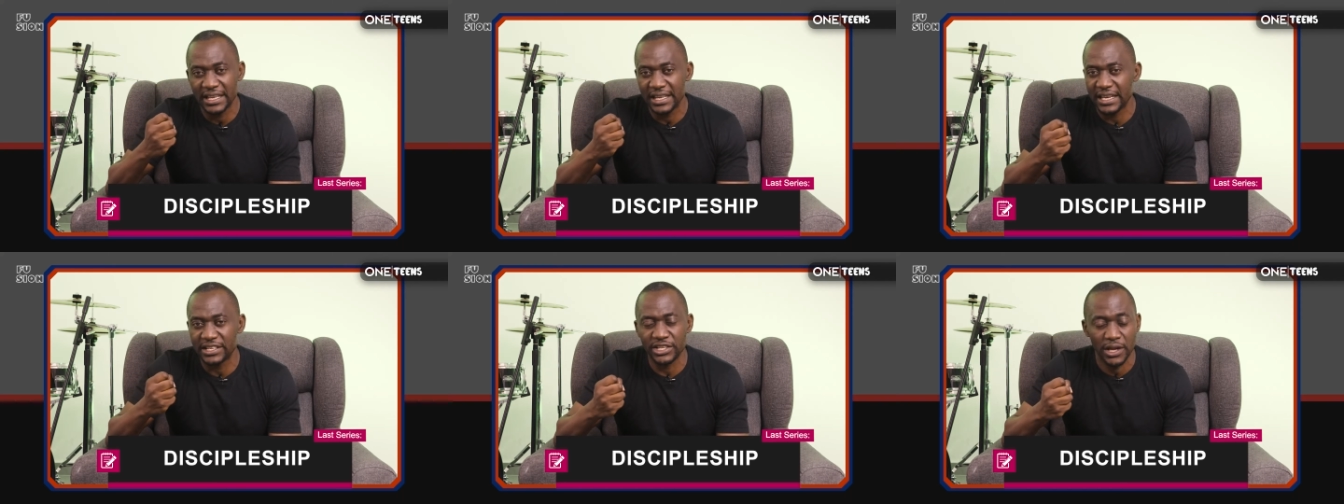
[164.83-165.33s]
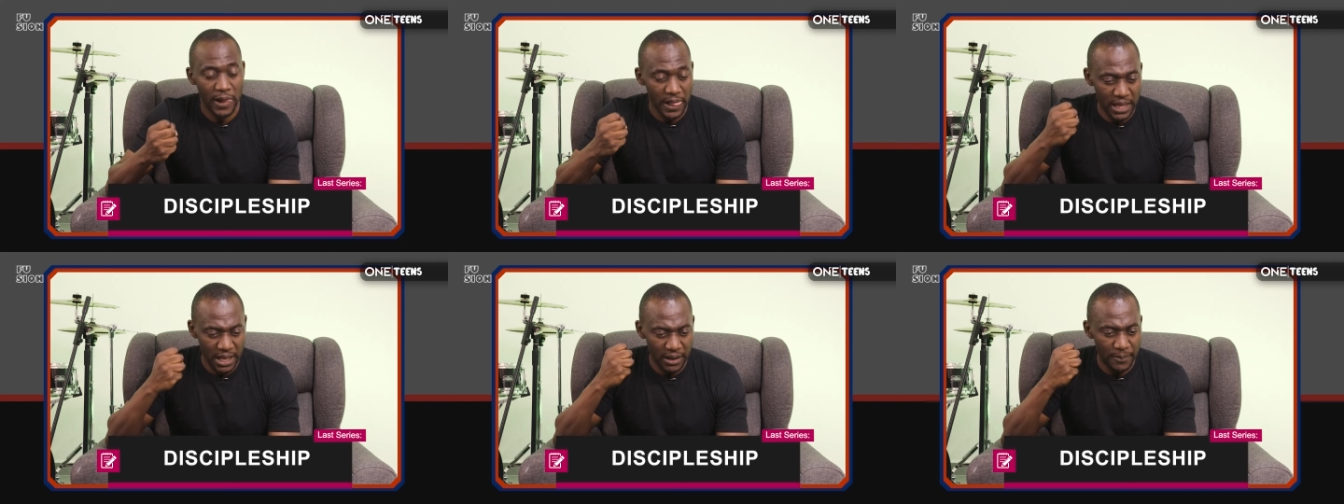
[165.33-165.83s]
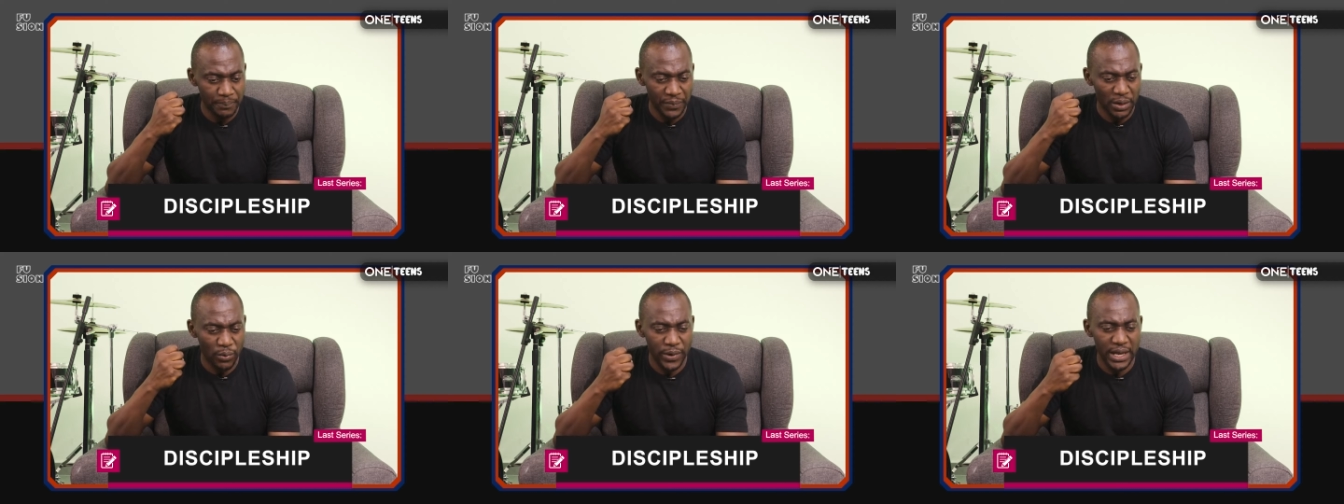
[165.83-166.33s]
Yes, yeah,
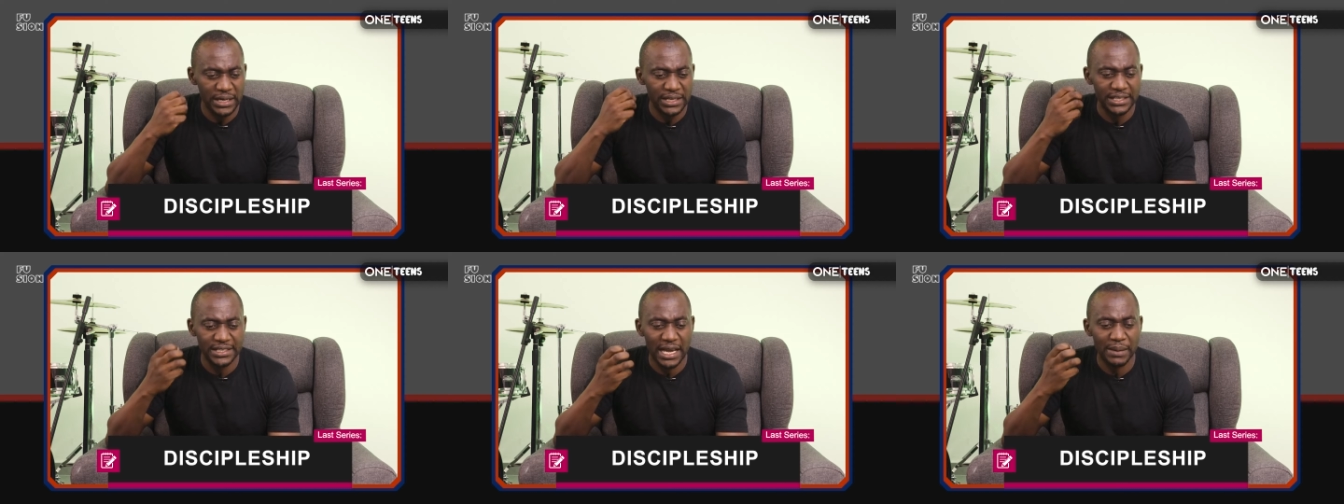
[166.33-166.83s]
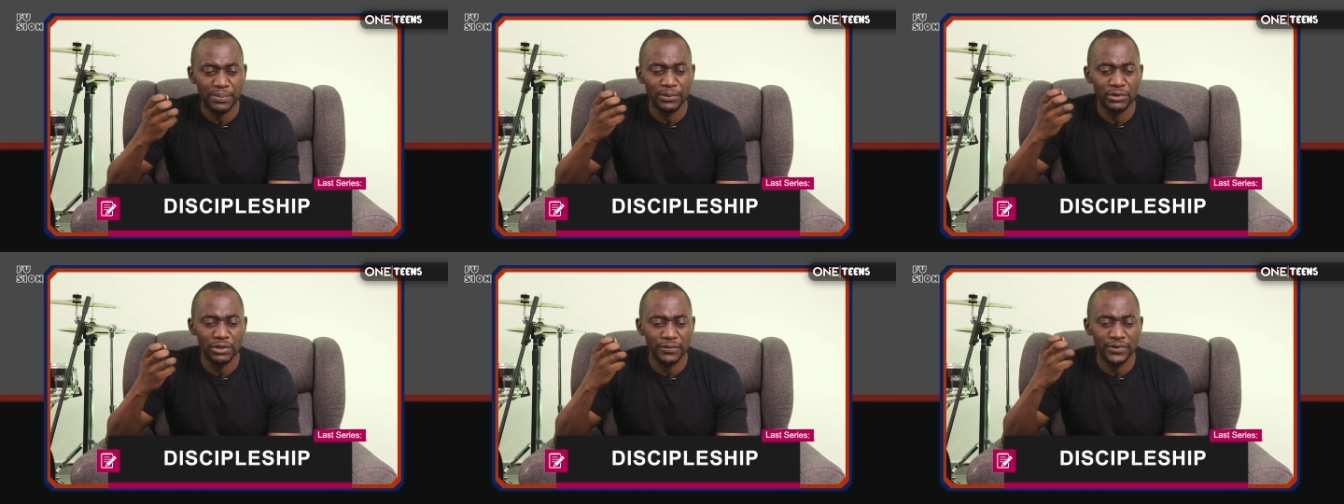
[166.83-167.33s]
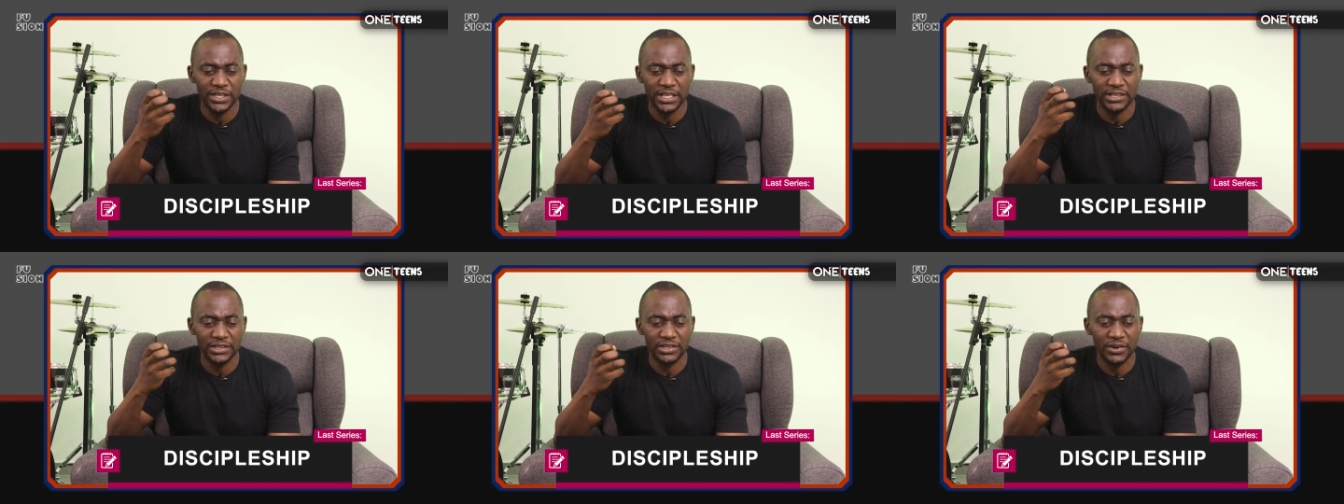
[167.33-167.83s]
we are disciples of
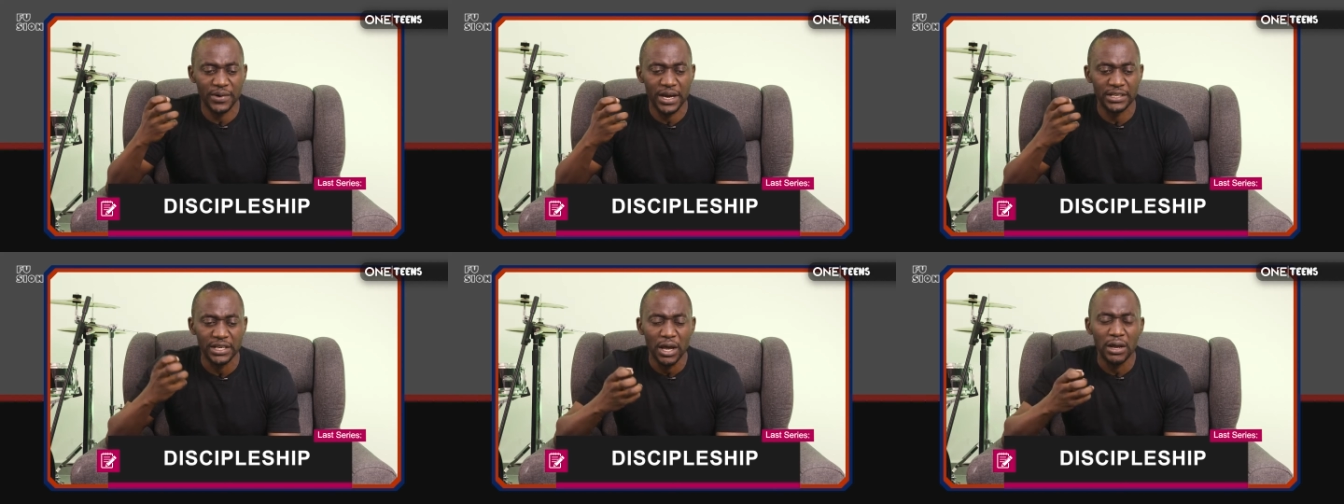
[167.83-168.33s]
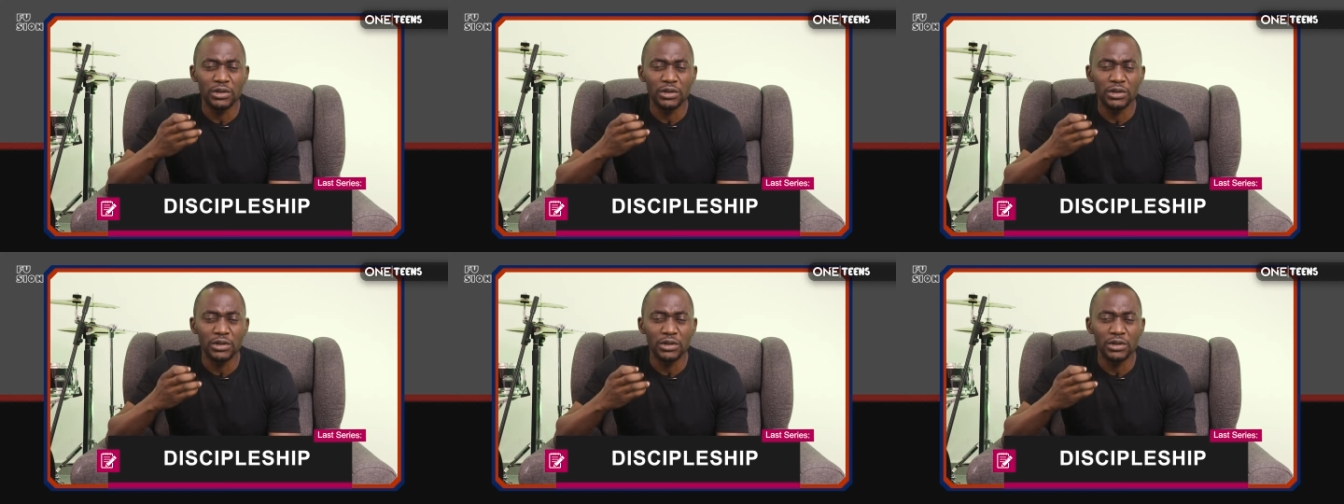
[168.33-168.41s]
Jesus Christ